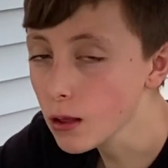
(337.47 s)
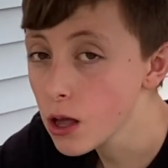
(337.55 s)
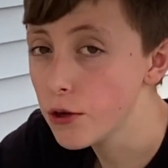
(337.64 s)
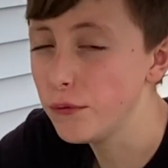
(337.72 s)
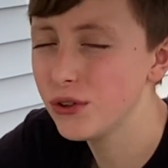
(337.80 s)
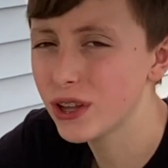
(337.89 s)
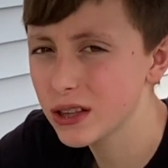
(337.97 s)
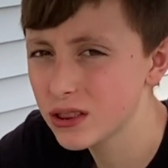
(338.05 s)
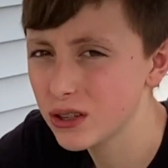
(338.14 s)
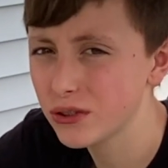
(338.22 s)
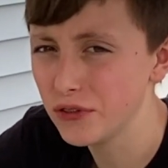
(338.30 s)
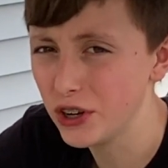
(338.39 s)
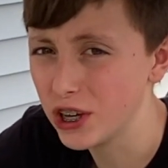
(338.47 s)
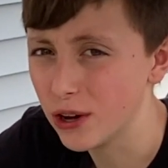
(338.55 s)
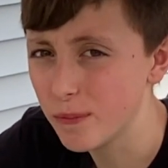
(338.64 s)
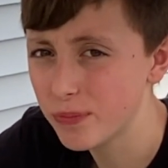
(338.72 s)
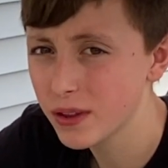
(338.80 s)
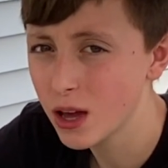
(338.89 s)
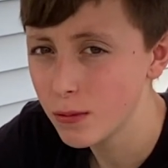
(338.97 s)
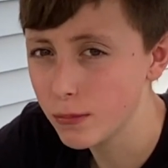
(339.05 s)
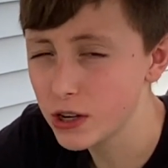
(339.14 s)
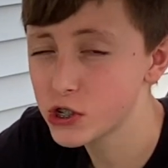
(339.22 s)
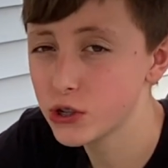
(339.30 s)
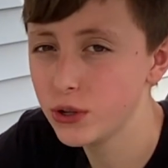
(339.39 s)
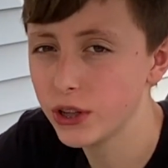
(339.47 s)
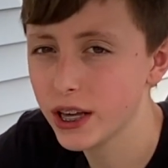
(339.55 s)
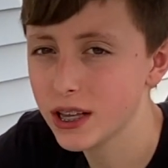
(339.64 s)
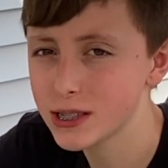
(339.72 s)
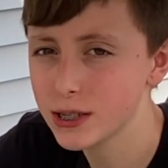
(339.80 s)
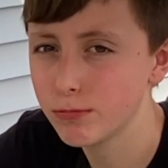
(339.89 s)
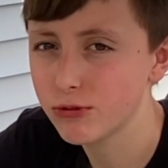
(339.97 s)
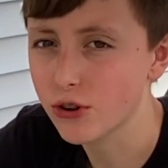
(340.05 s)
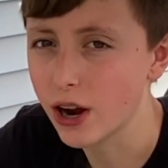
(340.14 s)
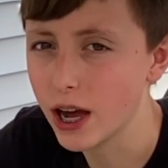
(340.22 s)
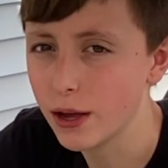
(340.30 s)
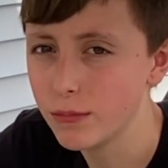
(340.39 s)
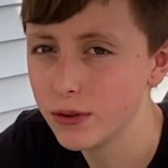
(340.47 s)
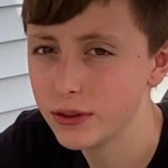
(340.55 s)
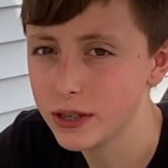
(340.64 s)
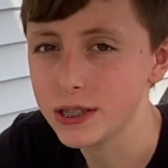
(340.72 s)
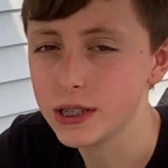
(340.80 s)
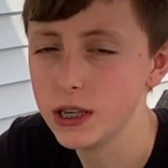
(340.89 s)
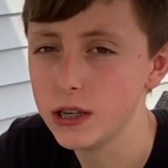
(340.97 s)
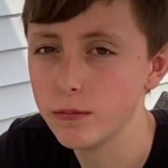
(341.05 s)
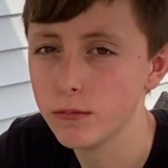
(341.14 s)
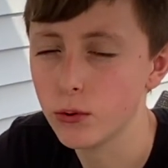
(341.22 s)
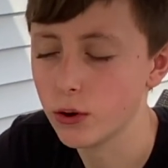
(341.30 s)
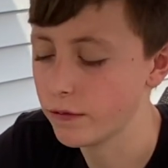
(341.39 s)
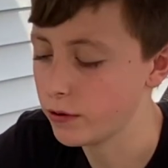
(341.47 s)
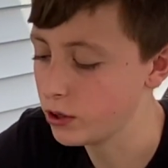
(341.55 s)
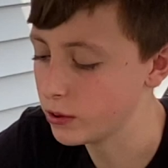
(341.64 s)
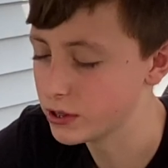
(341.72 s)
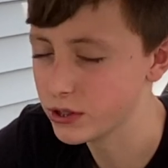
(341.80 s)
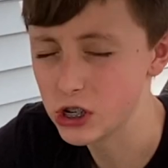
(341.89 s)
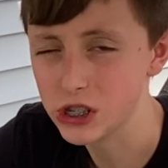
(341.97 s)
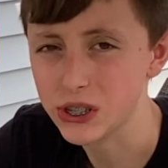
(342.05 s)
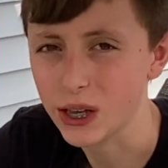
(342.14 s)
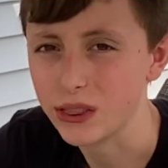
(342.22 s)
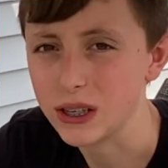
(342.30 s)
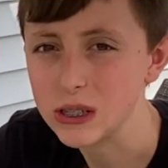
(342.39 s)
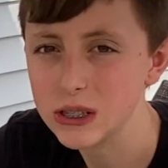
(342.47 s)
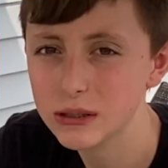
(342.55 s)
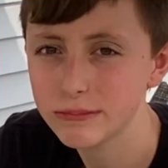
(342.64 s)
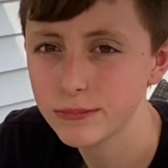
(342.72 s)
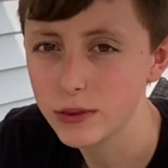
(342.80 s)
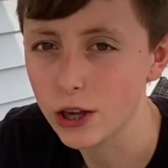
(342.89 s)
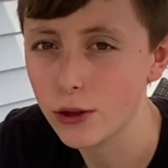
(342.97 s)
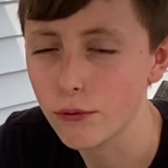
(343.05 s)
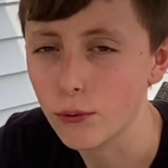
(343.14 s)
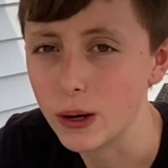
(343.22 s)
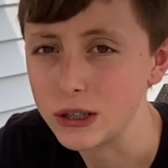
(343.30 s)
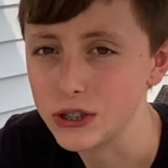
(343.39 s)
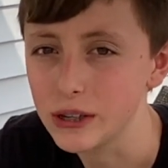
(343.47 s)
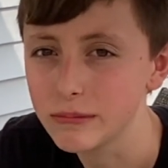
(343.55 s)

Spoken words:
If you like this video, make sure you like and subscribe to see more videos just like this. Thank you for watching.